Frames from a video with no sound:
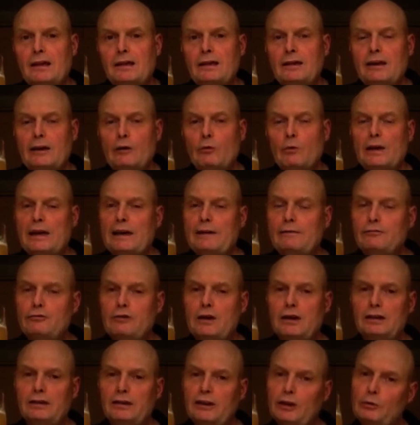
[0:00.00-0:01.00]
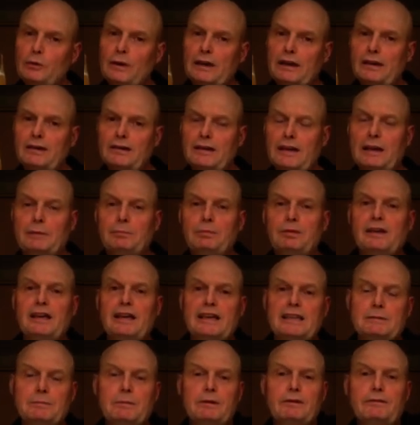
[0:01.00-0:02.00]
Now, when I've drunk New England
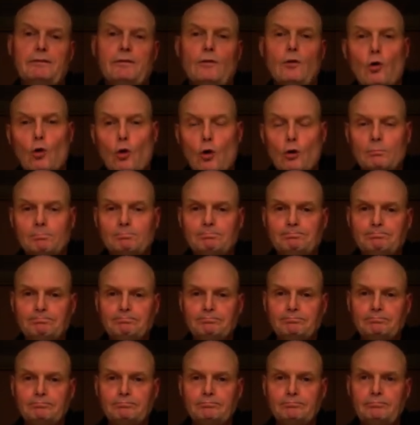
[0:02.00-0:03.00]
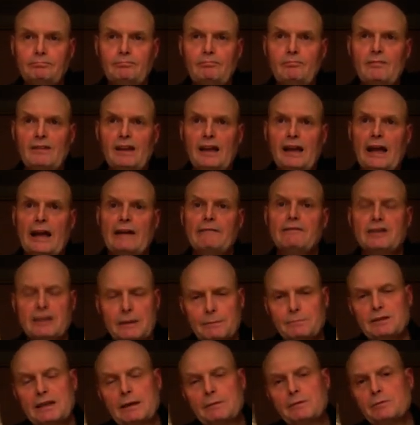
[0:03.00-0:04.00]
IPAs before, I've
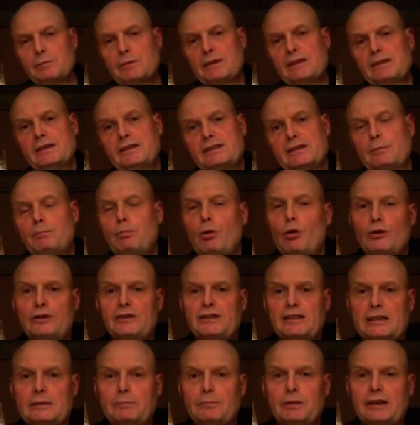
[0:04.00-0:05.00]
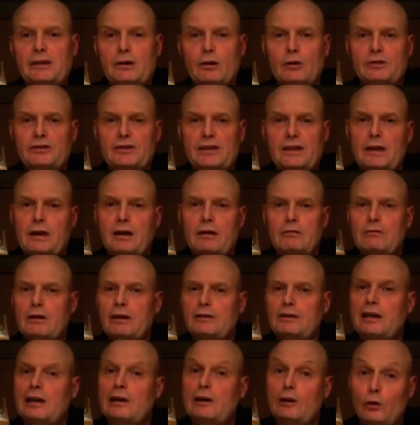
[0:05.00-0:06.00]
sometimes been disappointed because they are
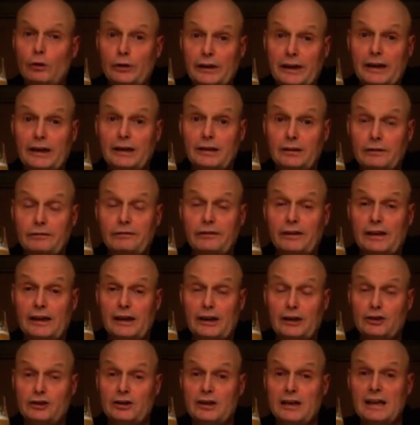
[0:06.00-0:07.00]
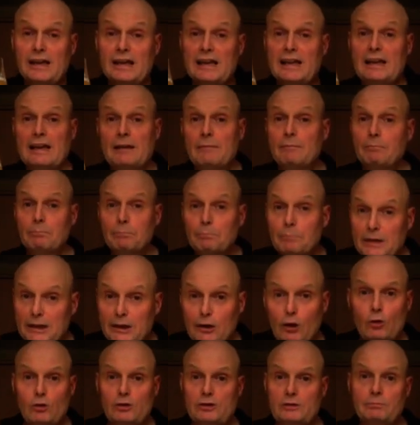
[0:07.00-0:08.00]
rather cloying in the finish.
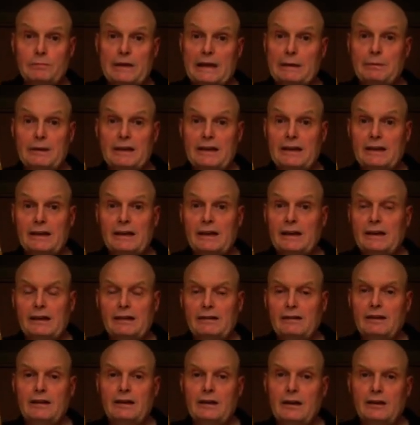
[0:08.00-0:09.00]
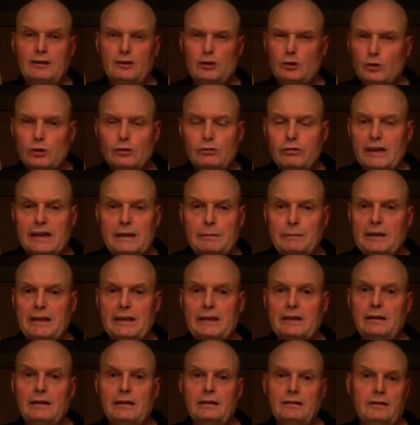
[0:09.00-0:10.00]
Because maybe they are too
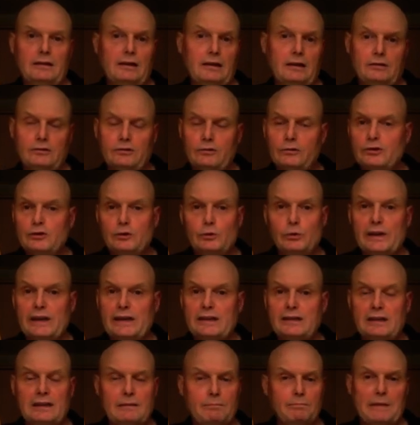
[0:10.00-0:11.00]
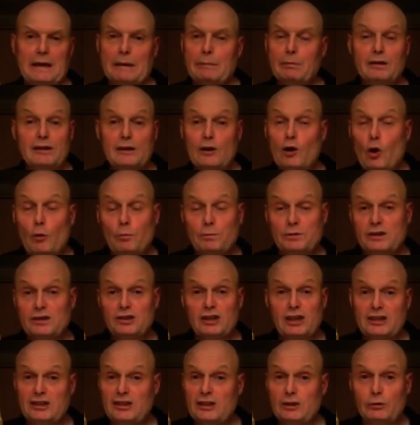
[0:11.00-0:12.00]
creamy, they are too sweet, maybe the hops are
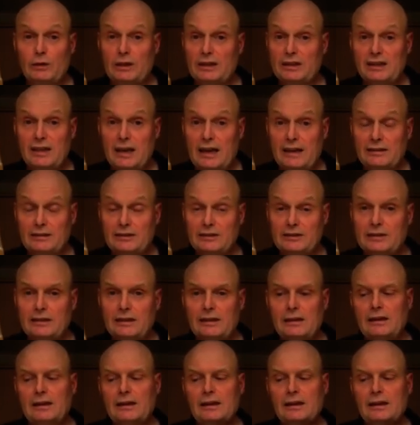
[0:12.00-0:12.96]
just too intense.